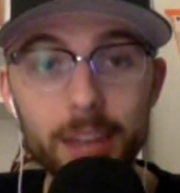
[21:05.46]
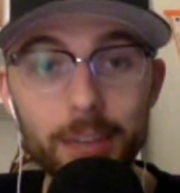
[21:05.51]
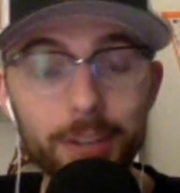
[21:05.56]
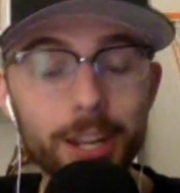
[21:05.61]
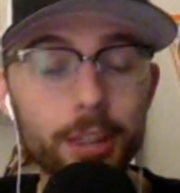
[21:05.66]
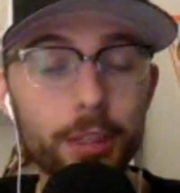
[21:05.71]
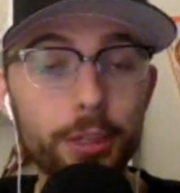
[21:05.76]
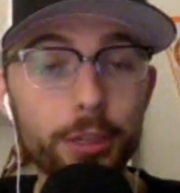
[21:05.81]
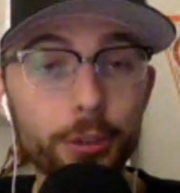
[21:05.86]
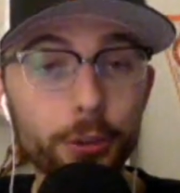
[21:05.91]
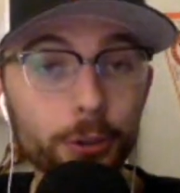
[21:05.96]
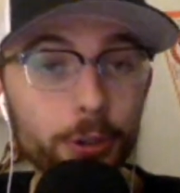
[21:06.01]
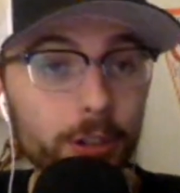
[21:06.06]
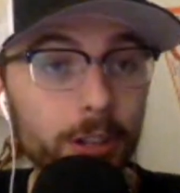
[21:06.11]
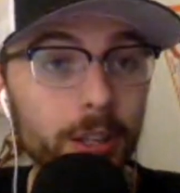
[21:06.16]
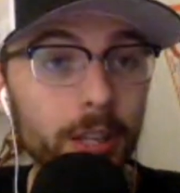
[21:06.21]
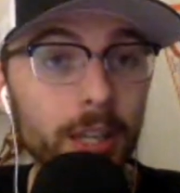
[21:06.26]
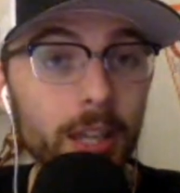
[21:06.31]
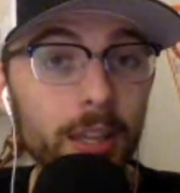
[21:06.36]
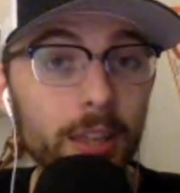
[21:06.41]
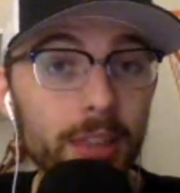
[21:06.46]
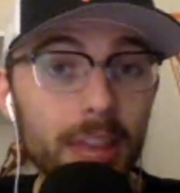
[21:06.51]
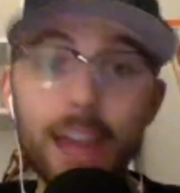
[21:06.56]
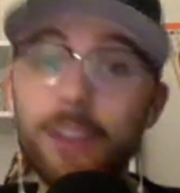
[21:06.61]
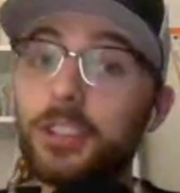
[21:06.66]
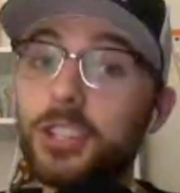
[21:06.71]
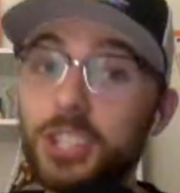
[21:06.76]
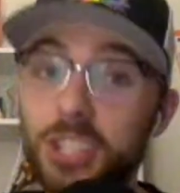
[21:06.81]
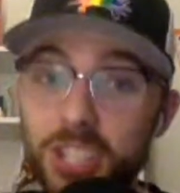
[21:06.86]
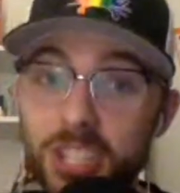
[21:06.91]
Nevin at third. They
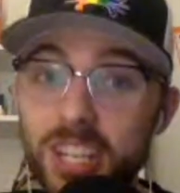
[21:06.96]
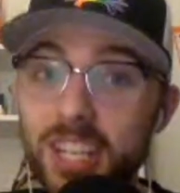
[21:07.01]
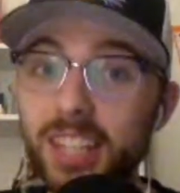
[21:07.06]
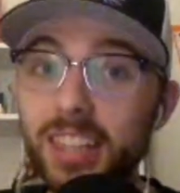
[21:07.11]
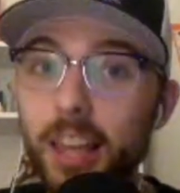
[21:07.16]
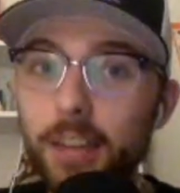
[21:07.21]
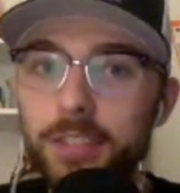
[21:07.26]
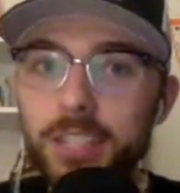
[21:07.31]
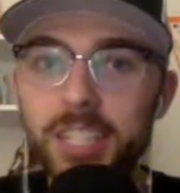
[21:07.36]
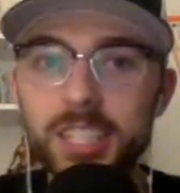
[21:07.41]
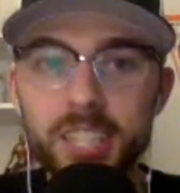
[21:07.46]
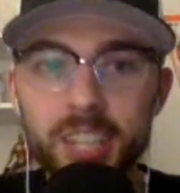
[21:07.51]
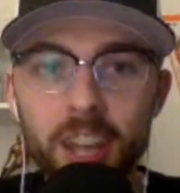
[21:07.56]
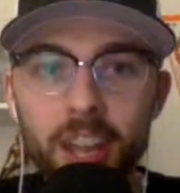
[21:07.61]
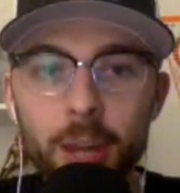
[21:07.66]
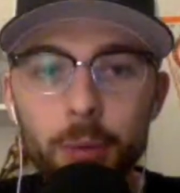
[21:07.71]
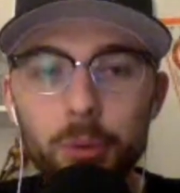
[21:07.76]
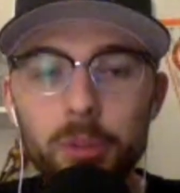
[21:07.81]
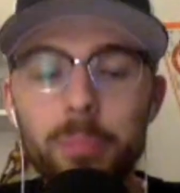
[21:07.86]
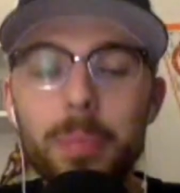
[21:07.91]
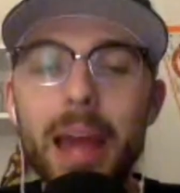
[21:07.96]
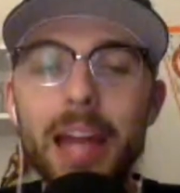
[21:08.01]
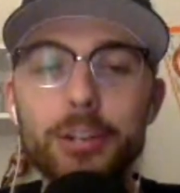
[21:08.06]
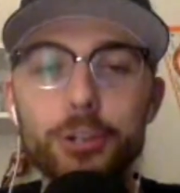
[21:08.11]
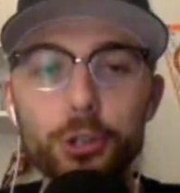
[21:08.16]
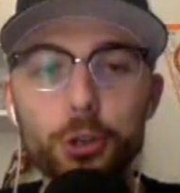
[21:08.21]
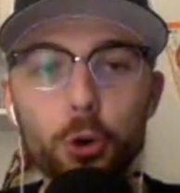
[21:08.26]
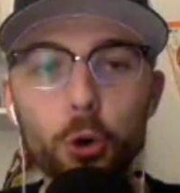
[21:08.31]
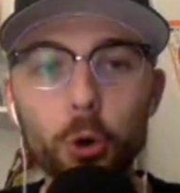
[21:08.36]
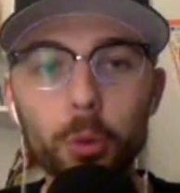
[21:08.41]
obviously see a lefty tonight with
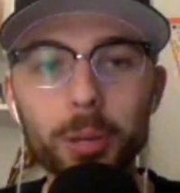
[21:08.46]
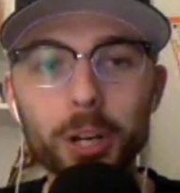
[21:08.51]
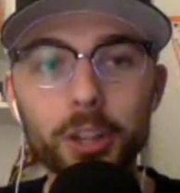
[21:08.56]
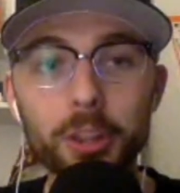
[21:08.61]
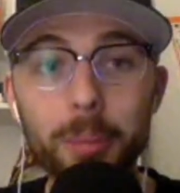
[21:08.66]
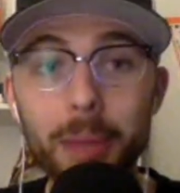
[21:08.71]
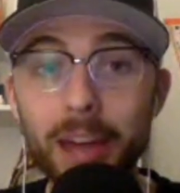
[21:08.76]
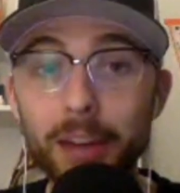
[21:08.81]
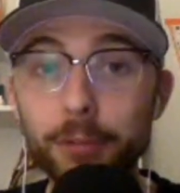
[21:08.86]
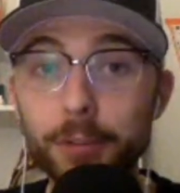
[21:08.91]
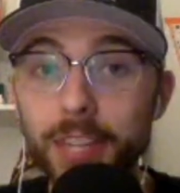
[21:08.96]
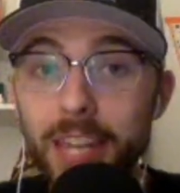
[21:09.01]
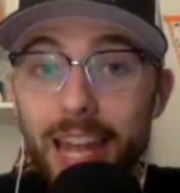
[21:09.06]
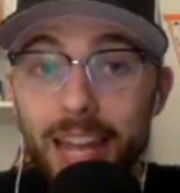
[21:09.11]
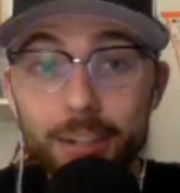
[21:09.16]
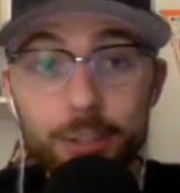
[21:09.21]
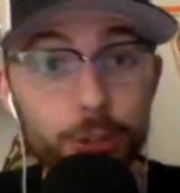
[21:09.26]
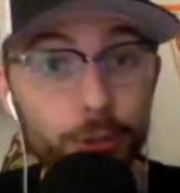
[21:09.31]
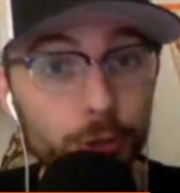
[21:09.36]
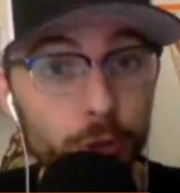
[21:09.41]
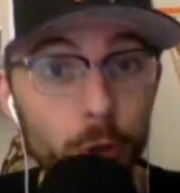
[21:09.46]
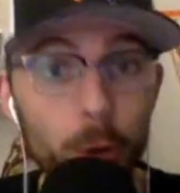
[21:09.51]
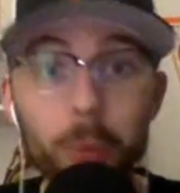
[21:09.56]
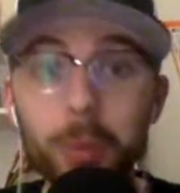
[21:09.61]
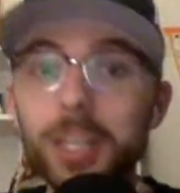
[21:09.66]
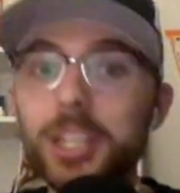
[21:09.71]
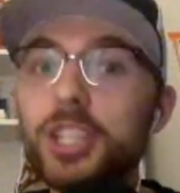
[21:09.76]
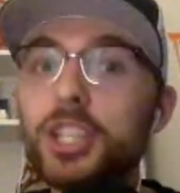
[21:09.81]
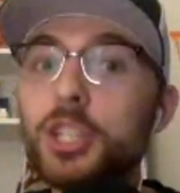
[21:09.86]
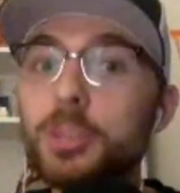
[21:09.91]
Patrick Corbin on the mound for the Nationals. So I
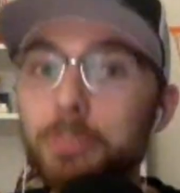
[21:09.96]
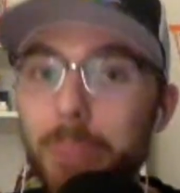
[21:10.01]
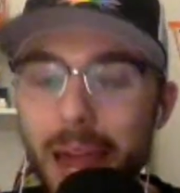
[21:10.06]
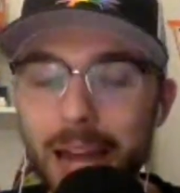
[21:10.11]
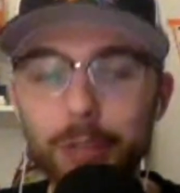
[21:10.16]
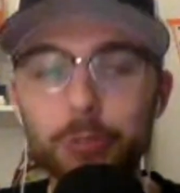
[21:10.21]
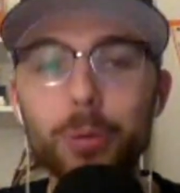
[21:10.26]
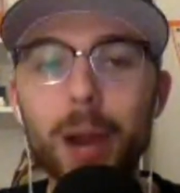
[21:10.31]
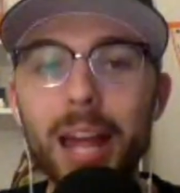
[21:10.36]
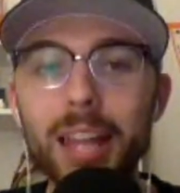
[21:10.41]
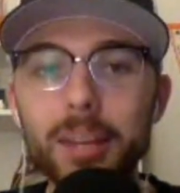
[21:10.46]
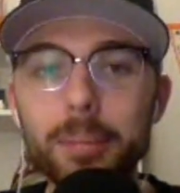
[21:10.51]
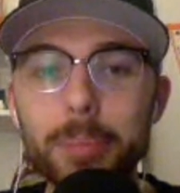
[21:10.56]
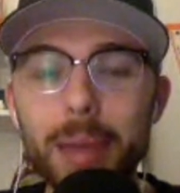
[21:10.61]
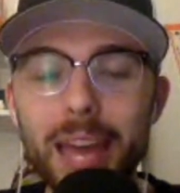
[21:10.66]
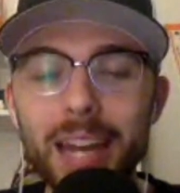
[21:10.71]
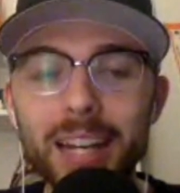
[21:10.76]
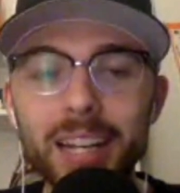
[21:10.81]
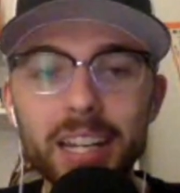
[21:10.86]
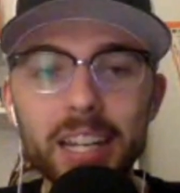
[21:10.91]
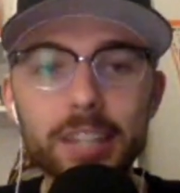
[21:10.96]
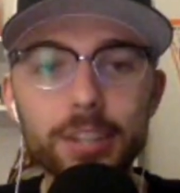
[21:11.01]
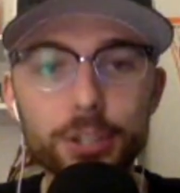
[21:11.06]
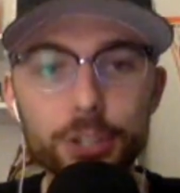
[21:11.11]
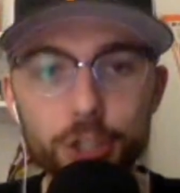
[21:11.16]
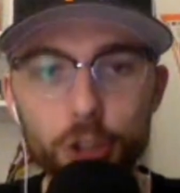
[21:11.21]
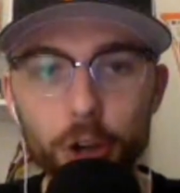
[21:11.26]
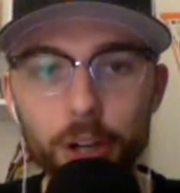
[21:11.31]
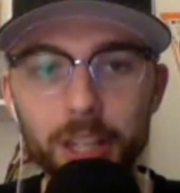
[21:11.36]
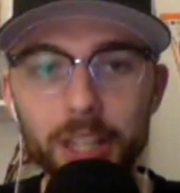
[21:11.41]
would expect Rylan Bannon in the
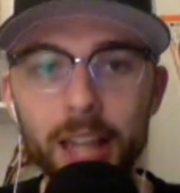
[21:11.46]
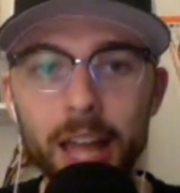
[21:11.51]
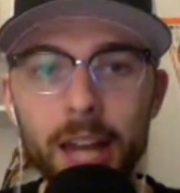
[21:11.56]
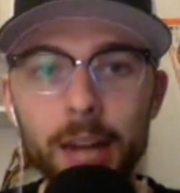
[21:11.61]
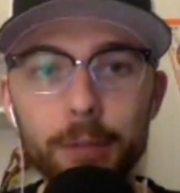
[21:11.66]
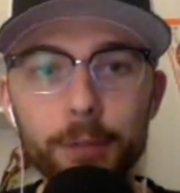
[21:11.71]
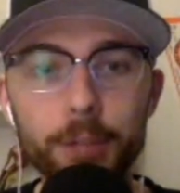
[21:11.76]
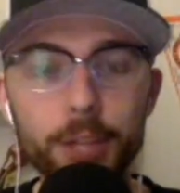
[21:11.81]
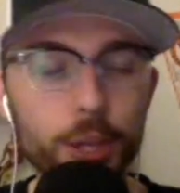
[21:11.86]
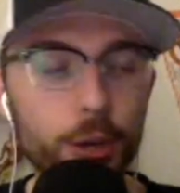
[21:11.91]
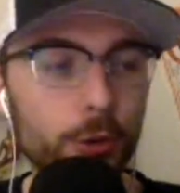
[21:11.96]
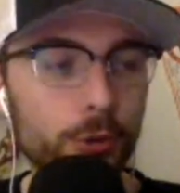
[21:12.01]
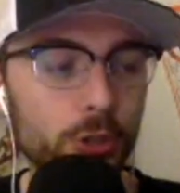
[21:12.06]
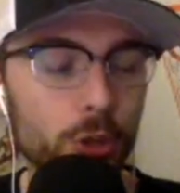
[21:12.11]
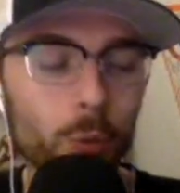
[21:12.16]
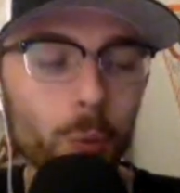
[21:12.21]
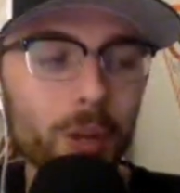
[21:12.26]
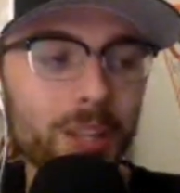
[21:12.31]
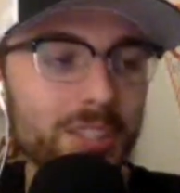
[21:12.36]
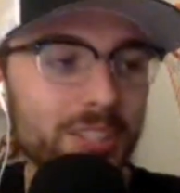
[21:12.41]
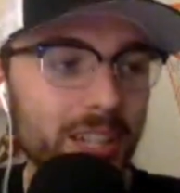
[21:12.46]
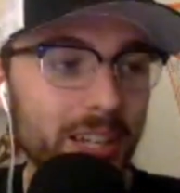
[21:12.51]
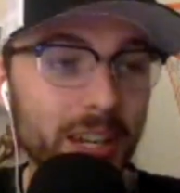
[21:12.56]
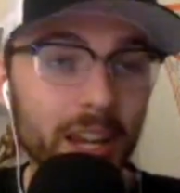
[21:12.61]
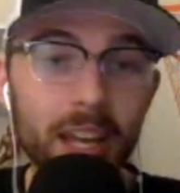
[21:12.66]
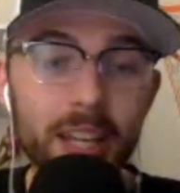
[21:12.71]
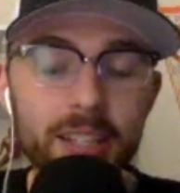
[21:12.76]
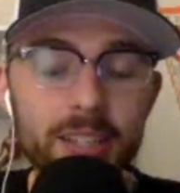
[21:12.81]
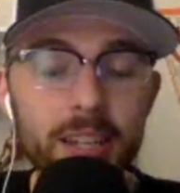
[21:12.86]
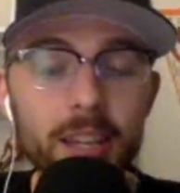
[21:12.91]
starting lineup for the O's on Wednesday
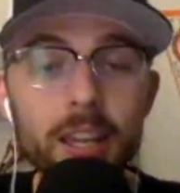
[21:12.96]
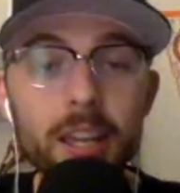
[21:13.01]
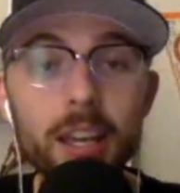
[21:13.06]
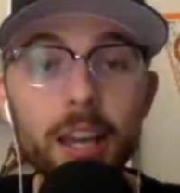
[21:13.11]
night.